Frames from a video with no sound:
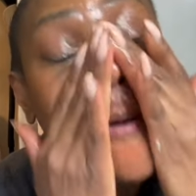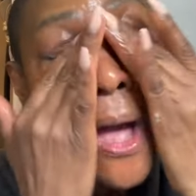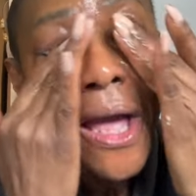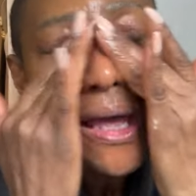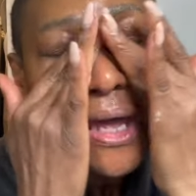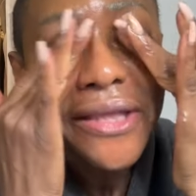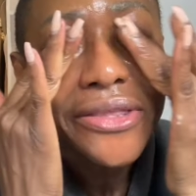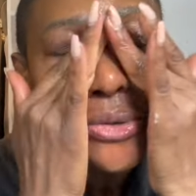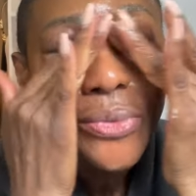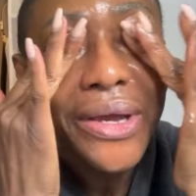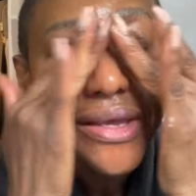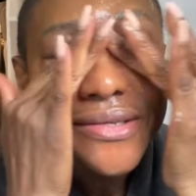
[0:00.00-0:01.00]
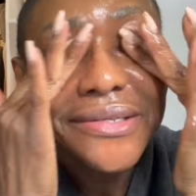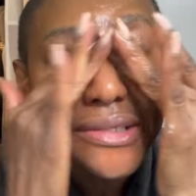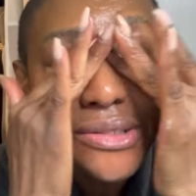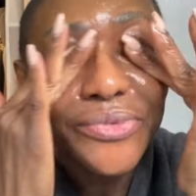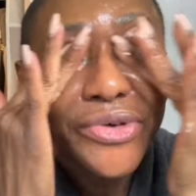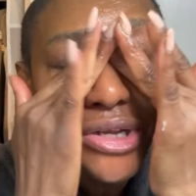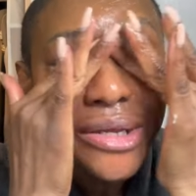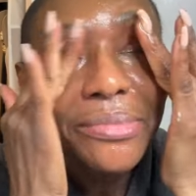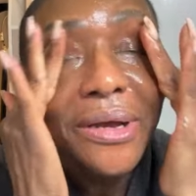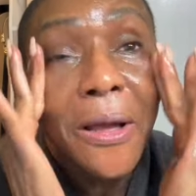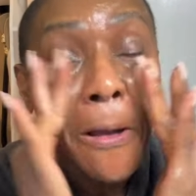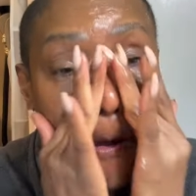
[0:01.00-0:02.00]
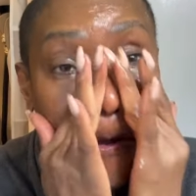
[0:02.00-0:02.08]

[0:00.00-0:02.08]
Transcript: I hate to waste this water, but